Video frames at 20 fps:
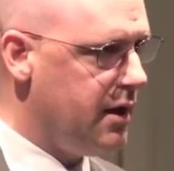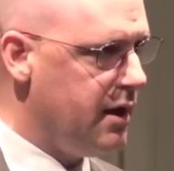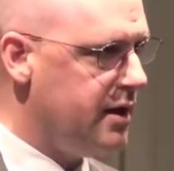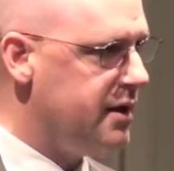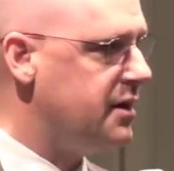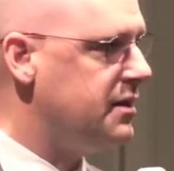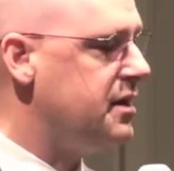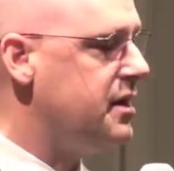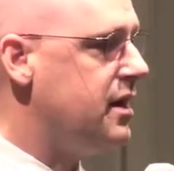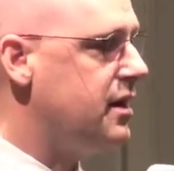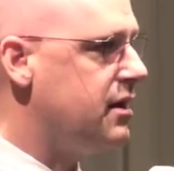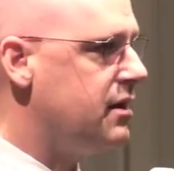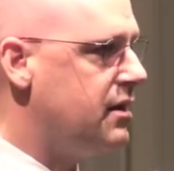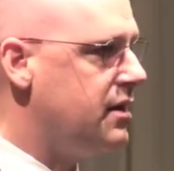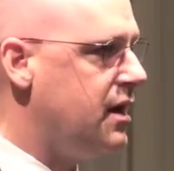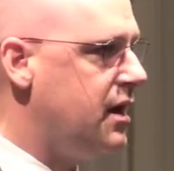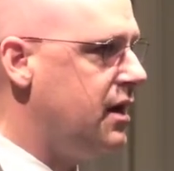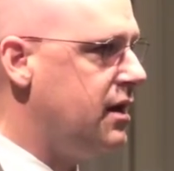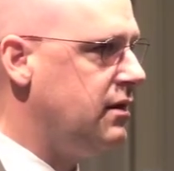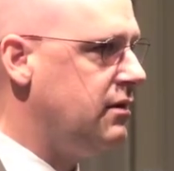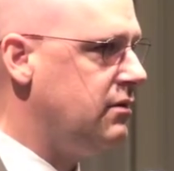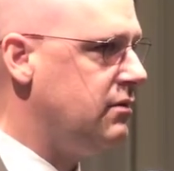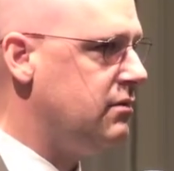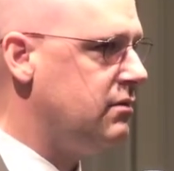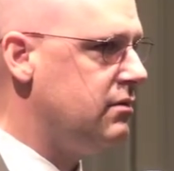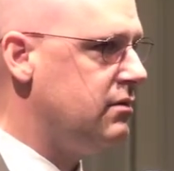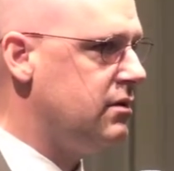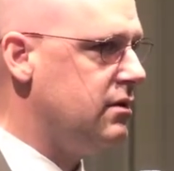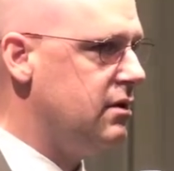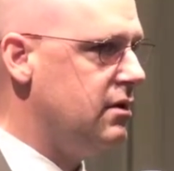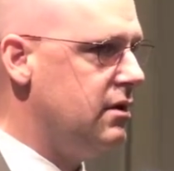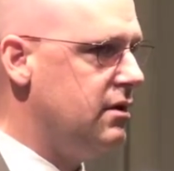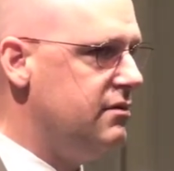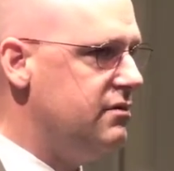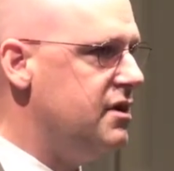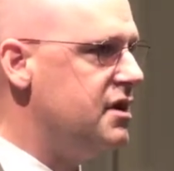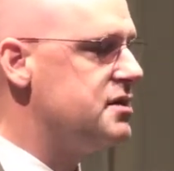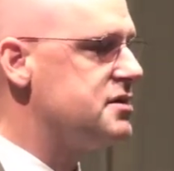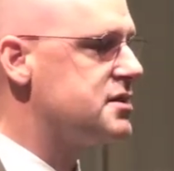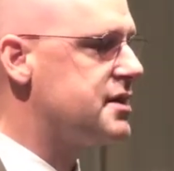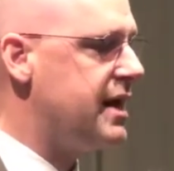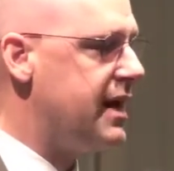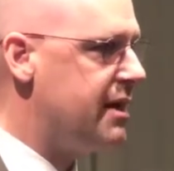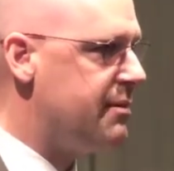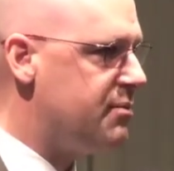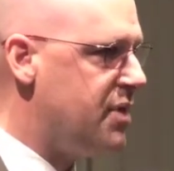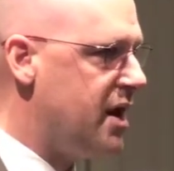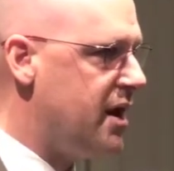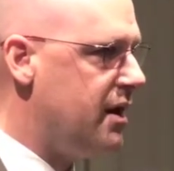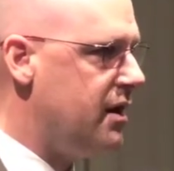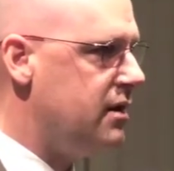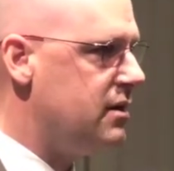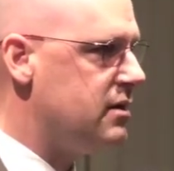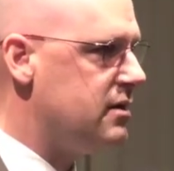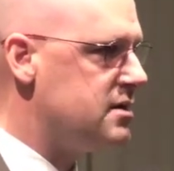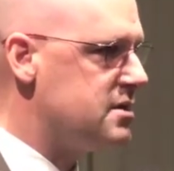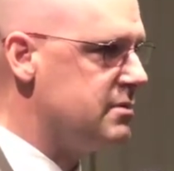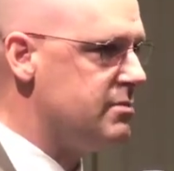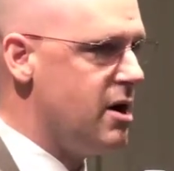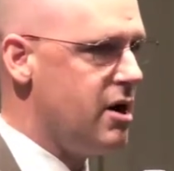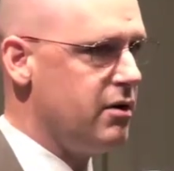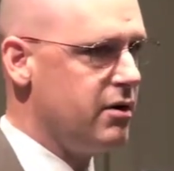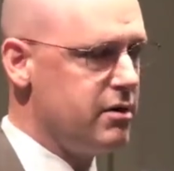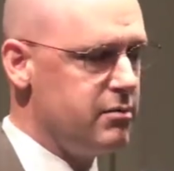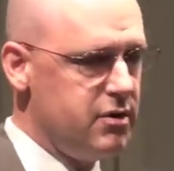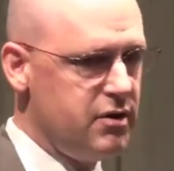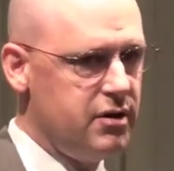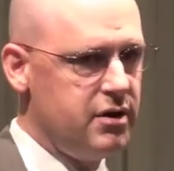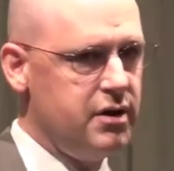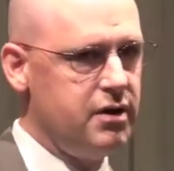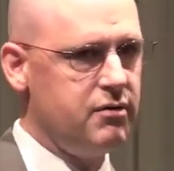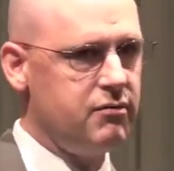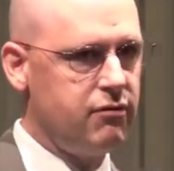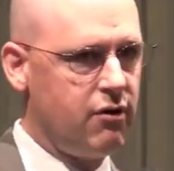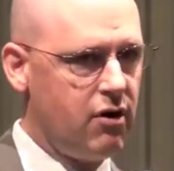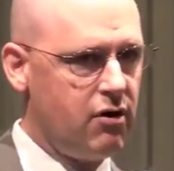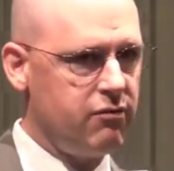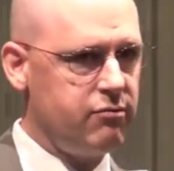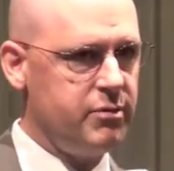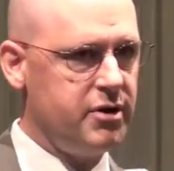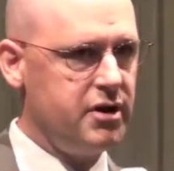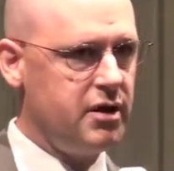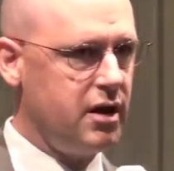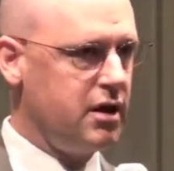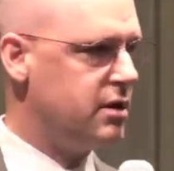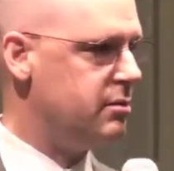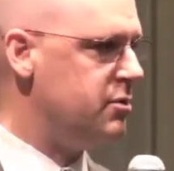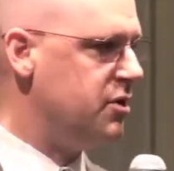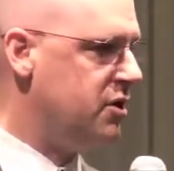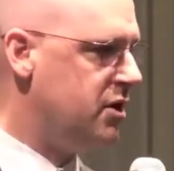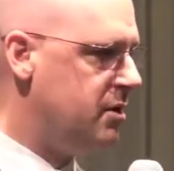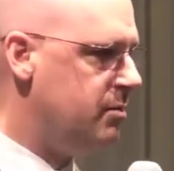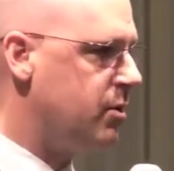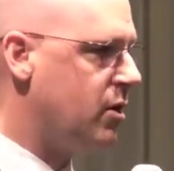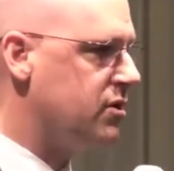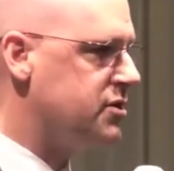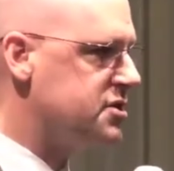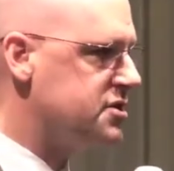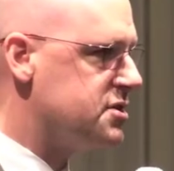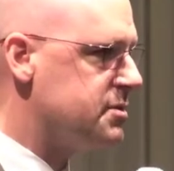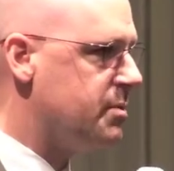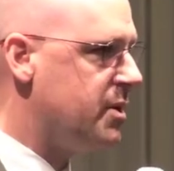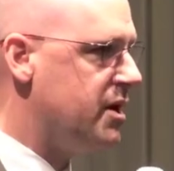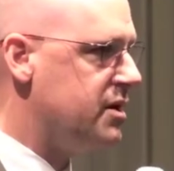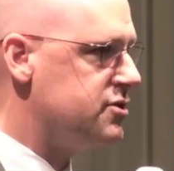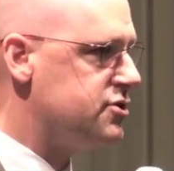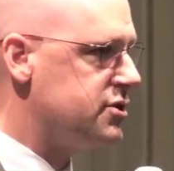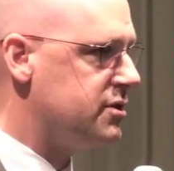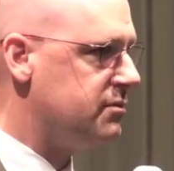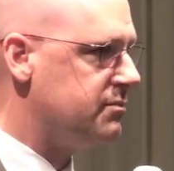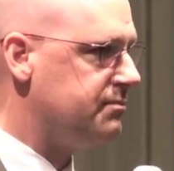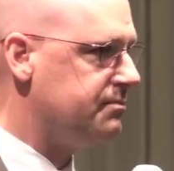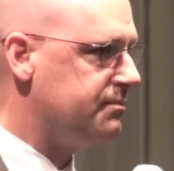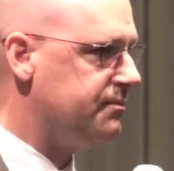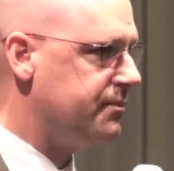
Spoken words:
And at the end of the day, this campaign is about community involvement and community participation.